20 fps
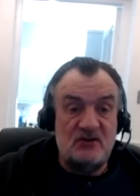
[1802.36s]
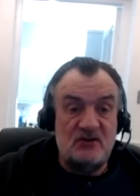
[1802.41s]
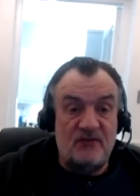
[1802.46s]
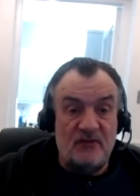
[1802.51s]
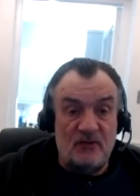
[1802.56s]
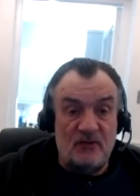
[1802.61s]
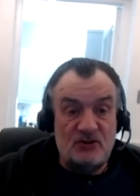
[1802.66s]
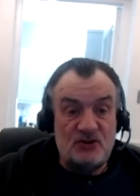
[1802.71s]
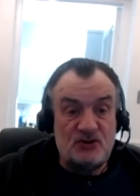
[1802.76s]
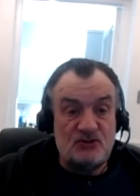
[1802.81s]

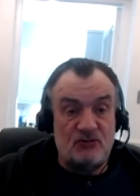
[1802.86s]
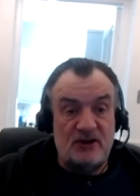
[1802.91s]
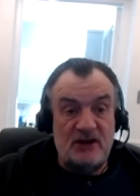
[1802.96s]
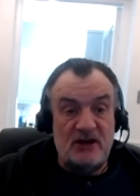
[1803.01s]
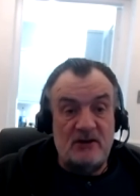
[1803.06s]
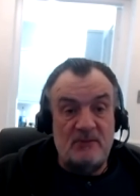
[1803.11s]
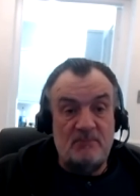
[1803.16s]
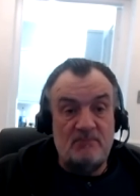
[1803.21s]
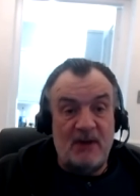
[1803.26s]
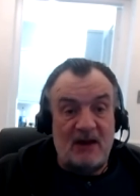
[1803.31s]
for
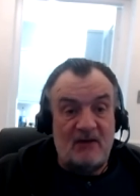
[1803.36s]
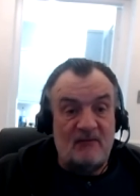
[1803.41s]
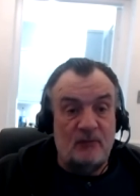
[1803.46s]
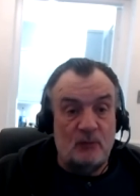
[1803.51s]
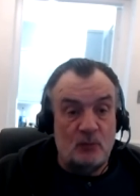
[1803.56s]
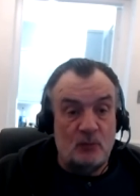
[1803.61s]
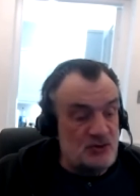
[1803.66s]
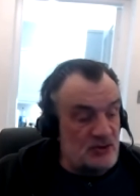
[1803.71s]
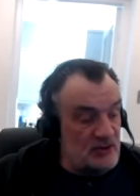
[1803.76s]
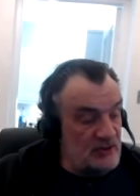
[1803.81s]
retreating back
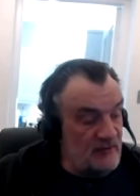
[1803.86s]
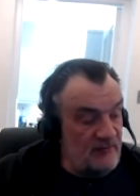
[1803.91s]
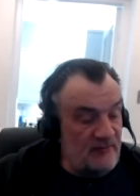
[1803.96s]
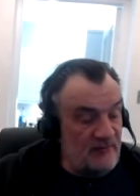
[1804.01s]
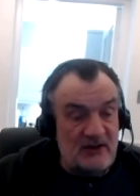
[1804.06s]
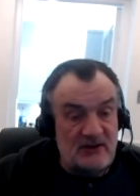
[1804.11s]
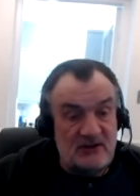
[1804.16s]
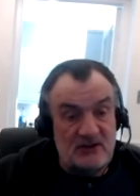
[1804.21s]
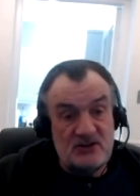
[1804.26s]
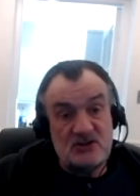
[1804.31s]
fours and
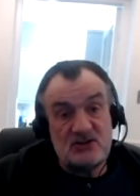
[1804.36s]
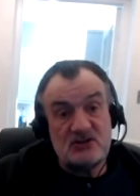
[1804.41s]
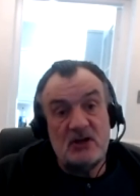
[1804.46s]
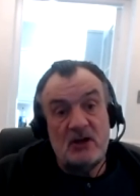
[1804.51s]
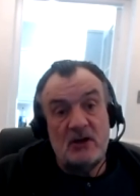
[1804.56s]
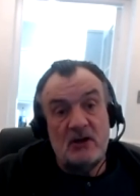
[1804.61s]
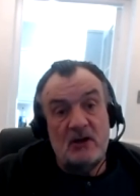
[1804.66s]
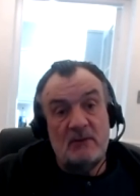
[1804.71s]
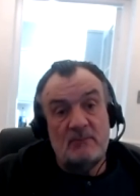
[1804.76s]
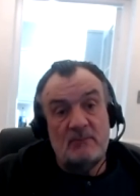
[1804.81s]
defenders,
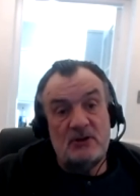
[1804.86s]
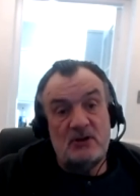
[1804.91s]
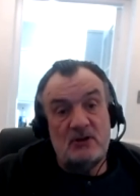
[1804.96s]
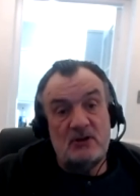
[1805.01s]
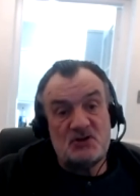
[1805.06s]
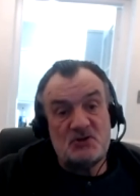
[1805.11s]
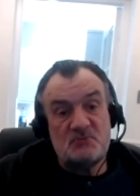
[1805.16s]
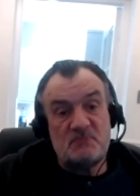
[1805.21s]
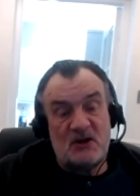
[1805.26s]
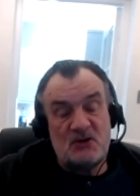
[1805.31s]
yeah,
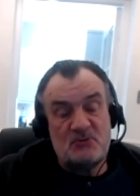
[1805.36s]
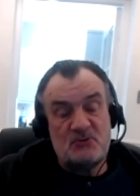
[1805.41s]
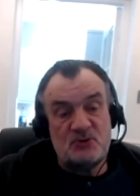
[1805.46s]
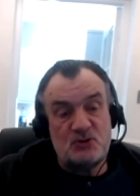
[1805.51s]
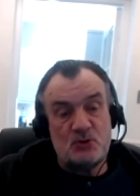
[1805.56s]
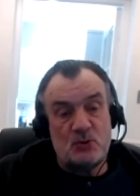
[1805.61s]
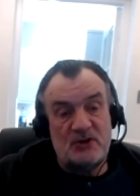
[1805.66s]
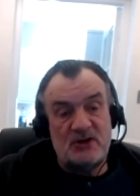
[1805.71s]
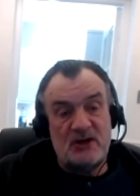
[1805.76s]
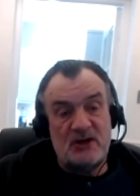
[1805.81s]
the space
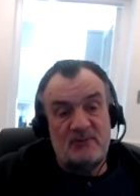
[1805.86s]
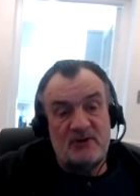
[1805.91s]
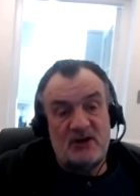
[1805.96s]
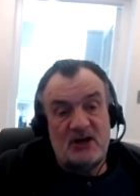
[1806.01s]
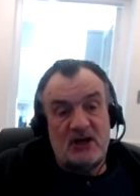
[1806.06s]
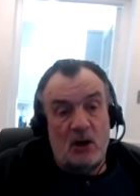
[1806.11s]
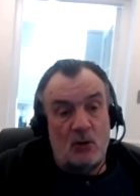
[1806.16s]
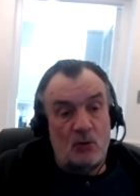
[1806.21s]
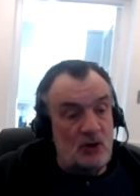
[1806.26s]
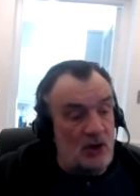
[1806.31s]
between them and the
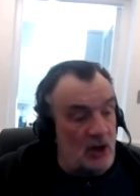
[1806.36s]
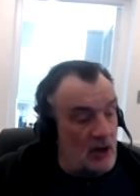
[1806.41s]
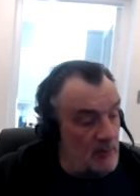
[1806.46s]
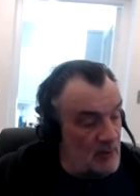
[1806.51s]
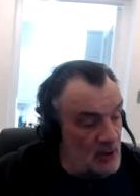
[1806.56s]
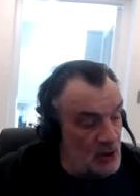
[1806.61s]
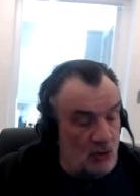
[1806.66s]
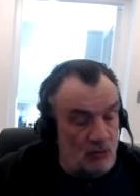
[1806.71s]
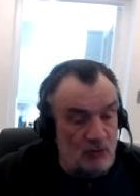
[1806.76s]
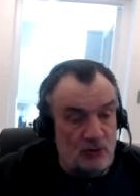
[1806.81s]
goalkeeper,
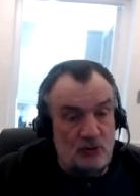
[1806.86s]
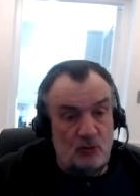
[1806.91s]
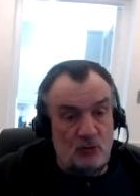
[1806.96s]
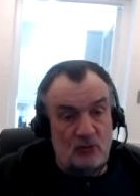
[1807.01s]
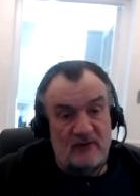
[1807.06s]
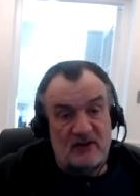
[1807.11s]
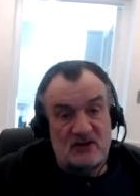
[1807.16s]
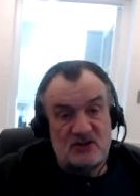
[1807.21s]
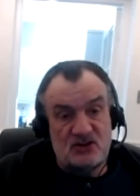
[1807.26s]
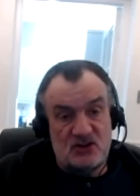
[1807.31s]
corridor
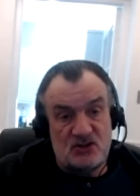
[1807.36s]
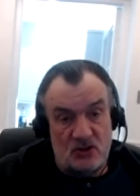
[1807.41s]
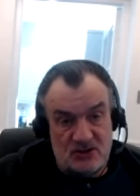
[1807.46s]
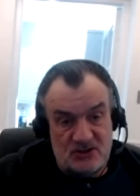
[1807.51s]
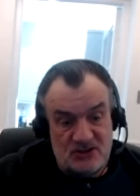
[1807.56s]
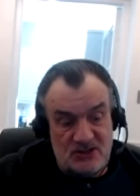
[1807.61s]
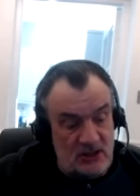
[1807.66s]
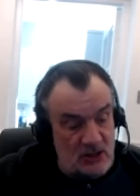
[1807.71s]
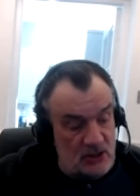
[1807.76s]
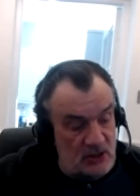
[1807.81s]
of
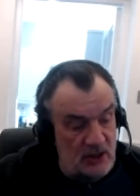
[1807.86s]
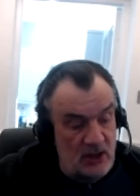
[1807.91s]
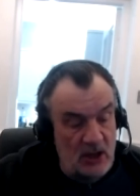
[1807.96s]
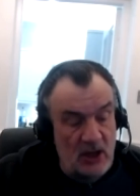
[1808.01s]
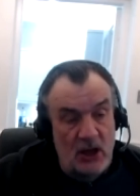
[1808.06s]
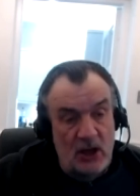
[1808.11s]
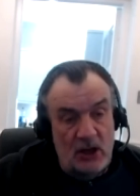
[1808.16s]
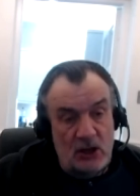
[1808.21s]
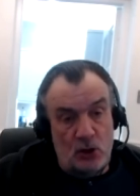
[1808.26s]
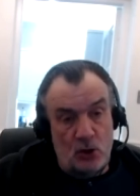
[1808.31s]
uncertainty, could,
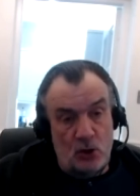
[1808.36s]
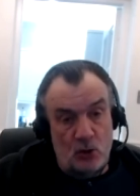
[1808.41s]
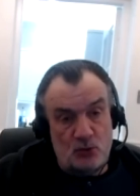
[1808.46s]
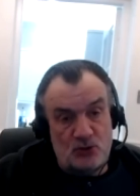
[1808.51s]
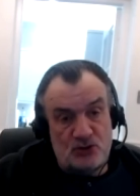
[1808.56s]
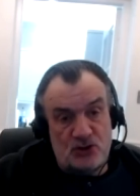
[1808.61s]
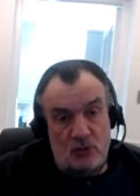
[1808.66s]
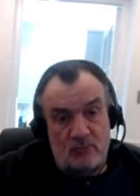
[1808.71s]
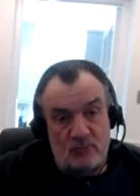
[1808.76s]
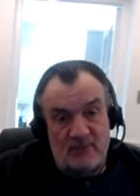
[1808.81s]
could
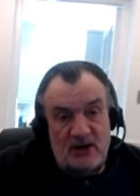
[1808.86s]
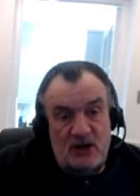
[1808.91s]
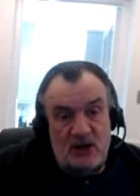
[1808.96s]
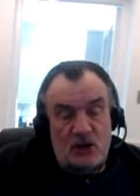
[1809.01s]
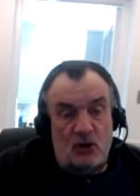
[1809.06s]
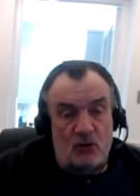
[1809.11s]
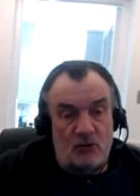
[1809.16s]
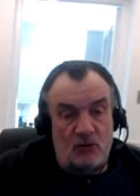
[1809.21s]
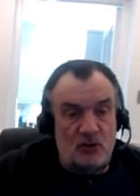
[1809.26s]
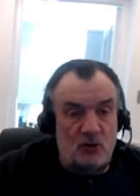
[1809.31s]
also mean a
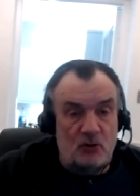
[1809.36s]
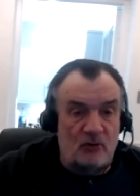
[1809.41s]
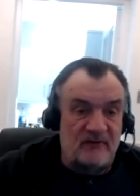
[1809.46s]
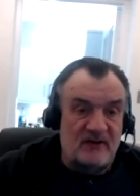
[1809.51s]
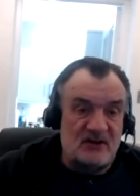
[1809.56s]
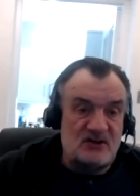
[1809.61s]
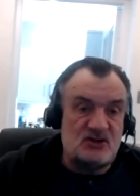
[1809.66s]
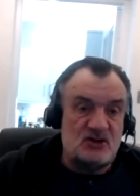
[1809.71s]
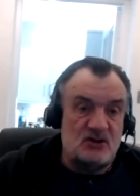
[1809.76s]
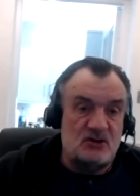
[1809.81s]
corridor of
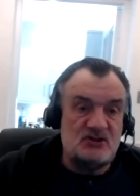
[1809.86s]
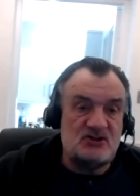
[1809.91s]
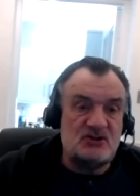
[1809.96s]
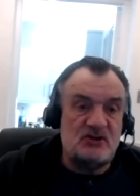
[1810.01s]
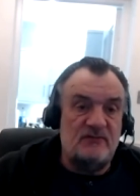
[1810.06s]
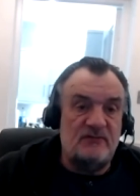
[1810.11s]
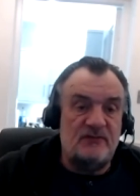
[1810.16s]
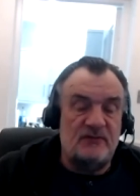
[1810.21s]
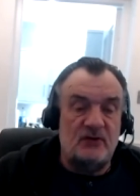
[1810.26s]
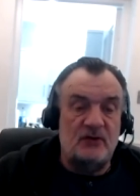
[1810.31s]
uncertainty
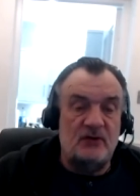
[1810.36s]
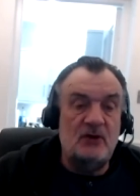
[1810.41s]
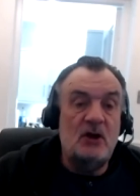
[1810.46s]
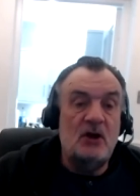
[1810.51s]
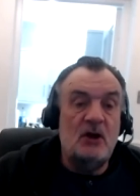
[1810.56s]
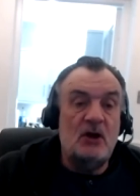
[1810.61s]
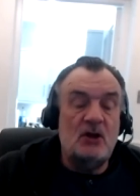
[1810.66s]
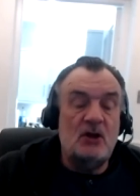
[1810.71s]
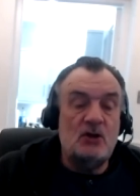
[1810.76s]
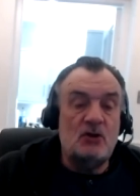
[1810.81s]
for
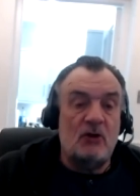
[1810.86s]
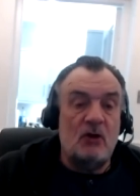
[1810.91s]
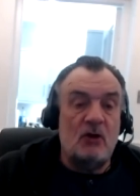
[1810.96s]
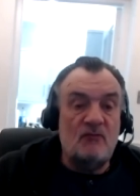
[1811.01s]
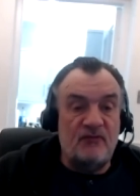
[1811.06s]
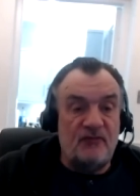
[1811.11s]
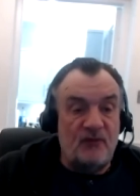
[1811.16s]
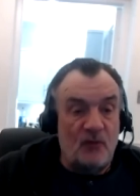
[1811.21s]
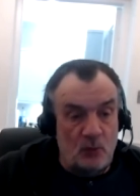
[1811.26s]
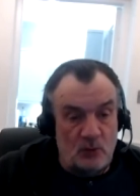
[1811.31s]
your own
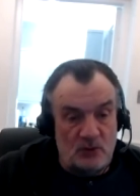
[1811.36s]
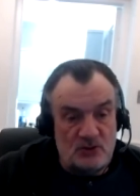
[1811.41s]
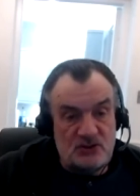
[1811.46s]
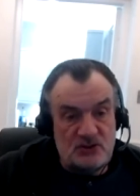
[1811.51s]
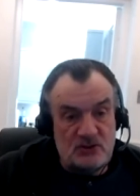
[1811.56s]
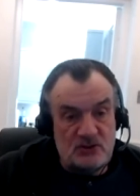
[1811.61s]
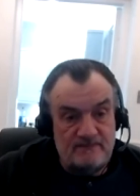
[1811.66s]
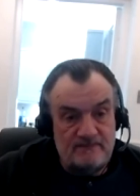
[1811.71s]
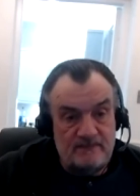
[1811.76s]
forwards,